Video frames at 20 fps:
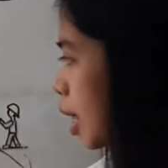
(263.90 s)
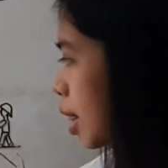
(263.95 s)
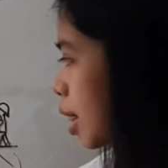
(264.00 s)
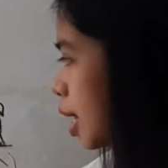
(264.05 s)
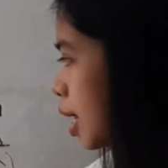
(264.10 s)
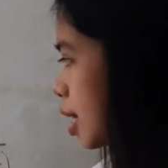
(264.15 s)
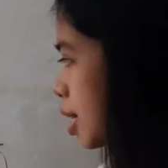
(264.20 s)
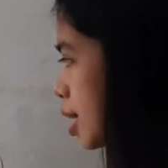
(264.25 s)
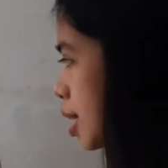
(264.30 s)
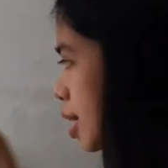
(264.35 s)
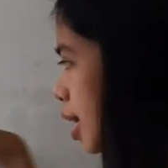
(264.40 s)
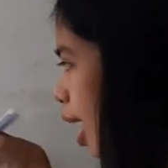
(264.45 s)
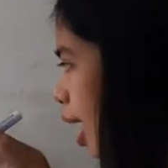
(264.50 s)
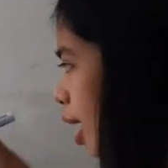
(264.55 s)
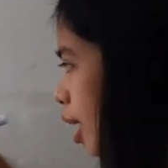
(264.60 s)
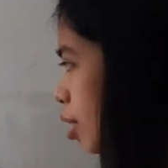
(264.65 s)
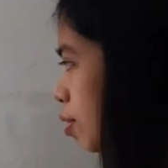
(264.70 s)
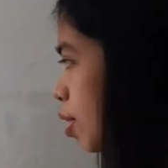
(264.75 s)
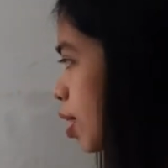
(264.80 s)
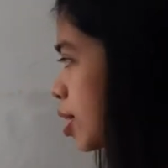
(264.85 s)
This
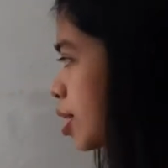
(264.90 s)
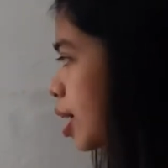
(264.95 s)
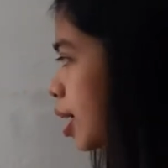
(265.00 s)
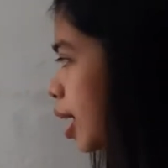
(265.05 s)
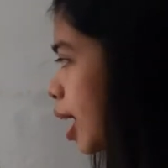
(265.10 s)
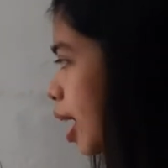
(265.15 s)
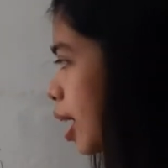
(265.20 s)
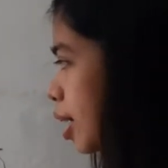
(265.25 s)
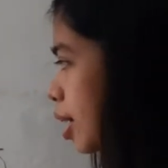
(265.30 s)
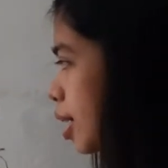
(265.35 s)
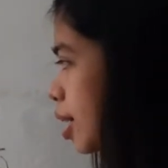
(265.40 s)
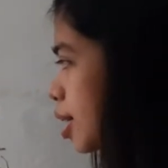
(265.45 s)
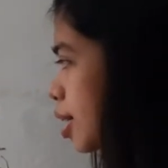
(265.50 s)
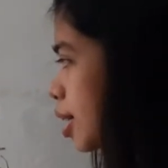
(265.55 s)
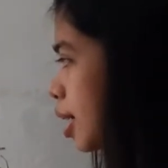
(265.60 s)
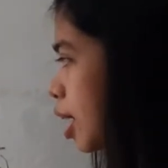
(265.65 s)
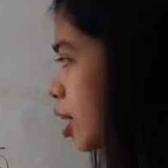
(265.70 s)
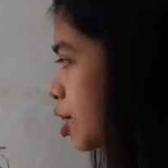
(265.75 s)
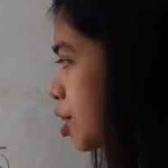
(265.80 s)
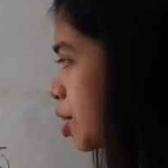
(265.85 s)
side, once again, is
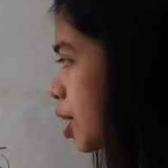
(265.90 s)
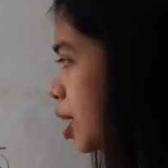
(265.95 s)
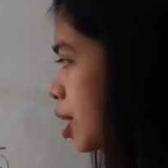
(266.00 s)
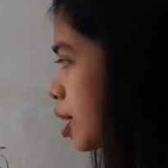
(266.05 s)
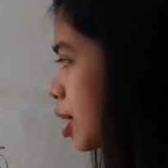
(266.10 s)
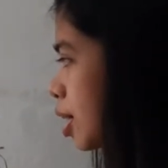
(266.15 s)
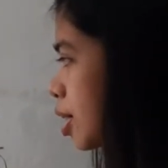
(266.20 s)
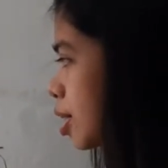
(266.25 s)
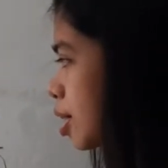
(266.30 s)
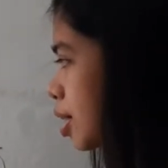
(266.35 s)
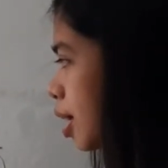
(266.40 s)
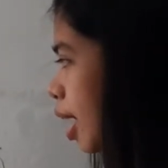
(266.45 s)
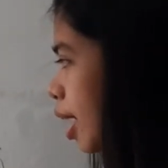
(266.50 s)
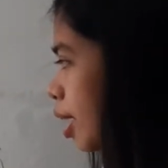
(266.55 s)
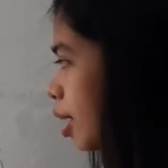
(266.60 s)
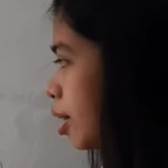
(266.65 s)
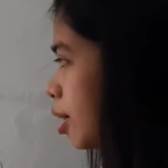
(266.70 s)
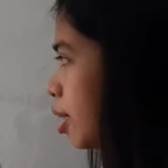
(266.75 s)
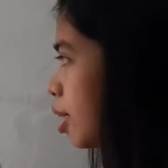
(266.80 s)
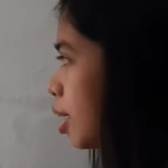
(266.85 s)
the adjacent
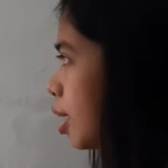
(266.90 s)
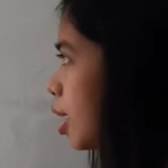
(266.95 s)
side.